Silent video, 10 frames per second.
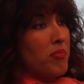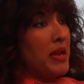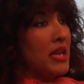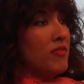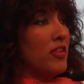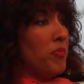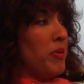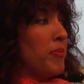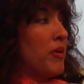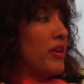Many of these
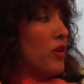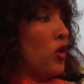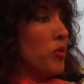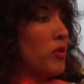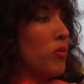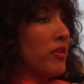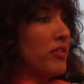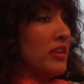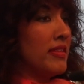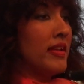people are in home
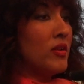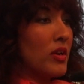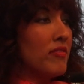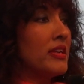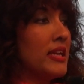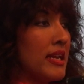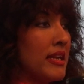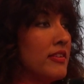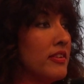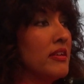quarantine. They're not even
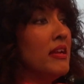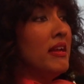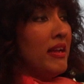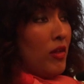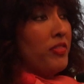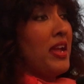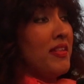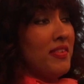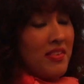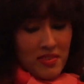getting to healthcare
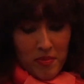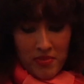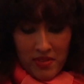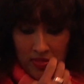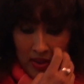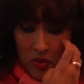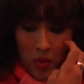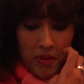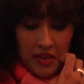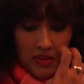systems. They're
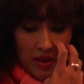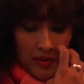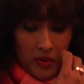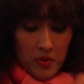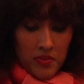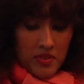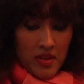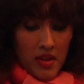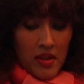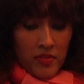not being diagnosed.
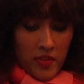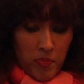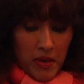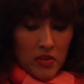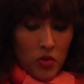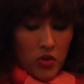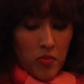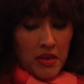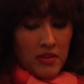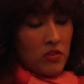There's been
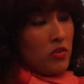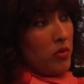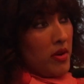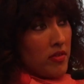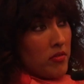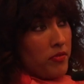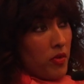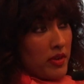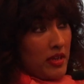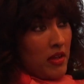documented two hundred
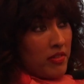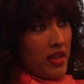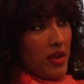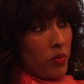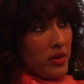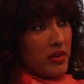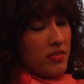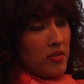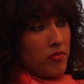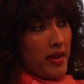forty healthcare workers
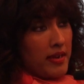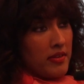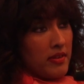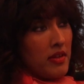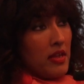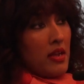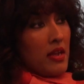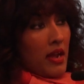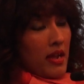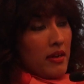infected
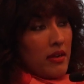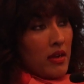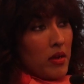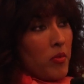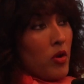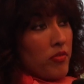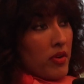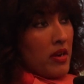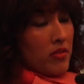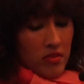and um, over
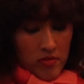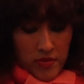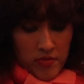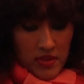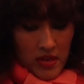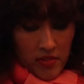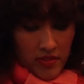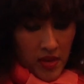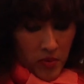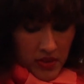one hundred fifty
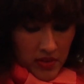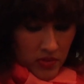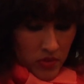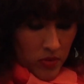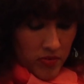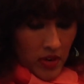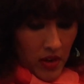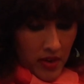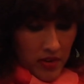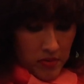healthcare workers who have
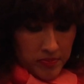died.